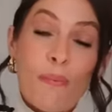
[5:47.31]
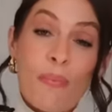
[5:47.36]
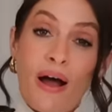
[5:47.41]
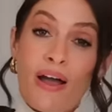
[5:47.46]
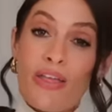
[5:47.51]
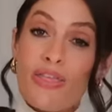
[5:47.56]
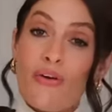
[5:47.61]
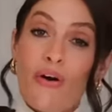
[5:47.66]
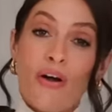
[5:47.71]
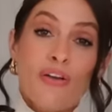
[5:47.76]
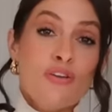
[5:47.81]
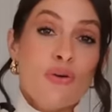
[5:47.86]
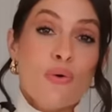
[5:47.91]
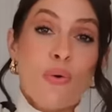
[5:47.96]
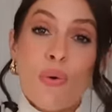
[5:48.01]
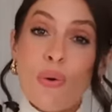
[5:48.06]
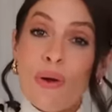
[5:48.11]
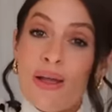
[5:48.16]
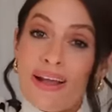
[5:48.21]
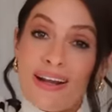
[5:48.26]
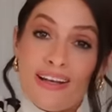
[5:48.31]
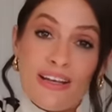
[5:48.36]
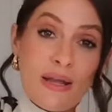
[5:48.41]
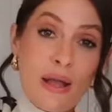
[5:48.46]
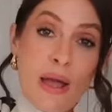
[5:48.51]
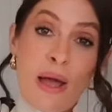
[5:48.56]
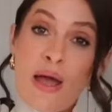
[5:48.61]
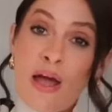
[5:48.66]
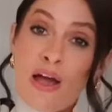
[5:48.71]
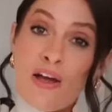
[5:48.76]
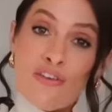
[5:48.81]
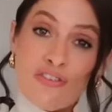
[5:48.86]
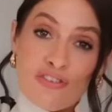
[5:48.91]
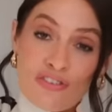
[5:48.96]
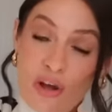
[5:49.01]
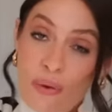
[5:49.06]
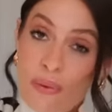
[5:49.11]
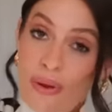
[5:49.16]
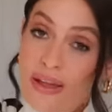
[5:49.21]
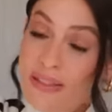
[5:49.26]
but I thought I'd quickly
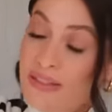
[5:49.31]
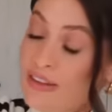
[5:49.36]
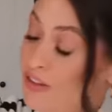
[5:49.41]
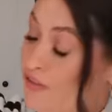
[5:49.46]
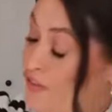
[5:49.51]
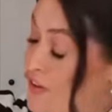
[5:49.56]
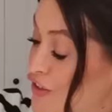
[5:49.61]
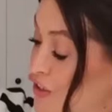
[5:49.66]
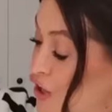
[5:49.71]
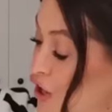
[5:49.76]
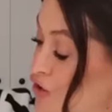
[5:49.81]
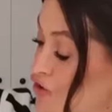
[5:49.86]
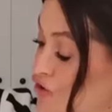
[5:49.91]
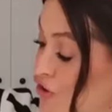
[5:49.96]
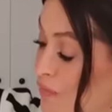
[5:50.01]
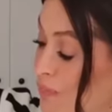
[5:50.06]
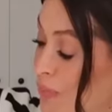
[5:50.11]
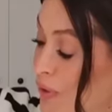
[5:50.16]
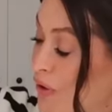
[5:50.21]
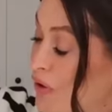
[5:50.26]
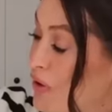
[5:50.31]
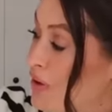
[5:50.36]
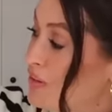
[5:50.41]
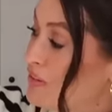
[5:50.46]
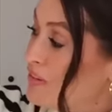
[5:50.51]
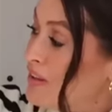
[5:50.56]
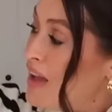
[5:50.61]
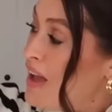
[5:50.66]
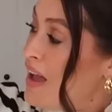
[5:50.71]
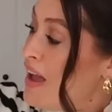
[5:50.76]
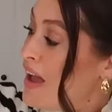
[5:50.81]
show it in this video just because